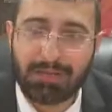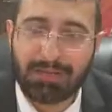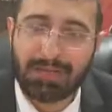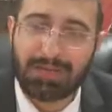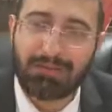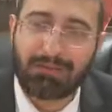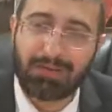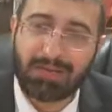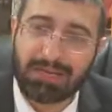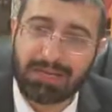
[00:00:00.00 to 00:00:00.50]

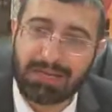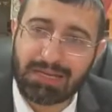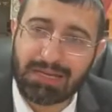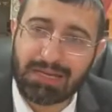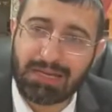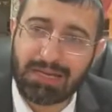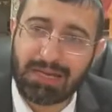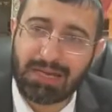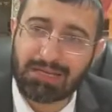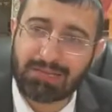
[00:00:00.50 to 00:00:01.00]

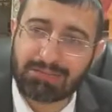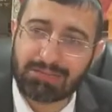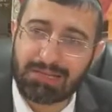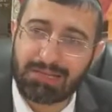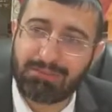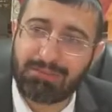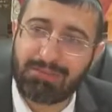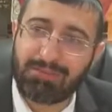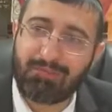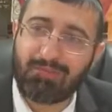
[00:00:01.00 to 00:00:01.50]
Yivarechecha
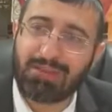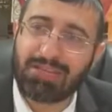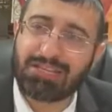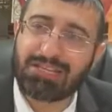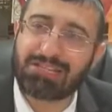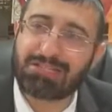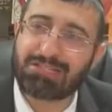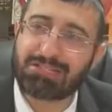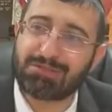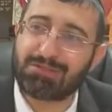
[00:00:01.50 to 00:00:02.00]
Hashem
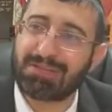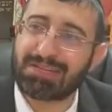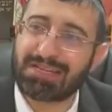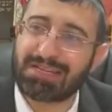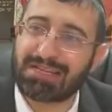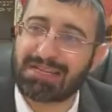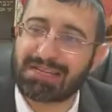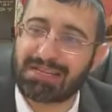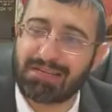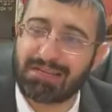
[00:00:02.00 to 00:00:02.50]

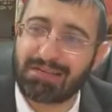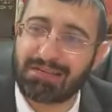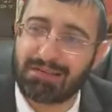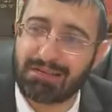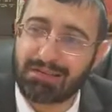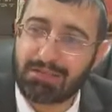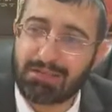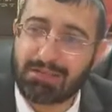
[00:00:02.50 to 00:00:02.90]
v'yishmerecha.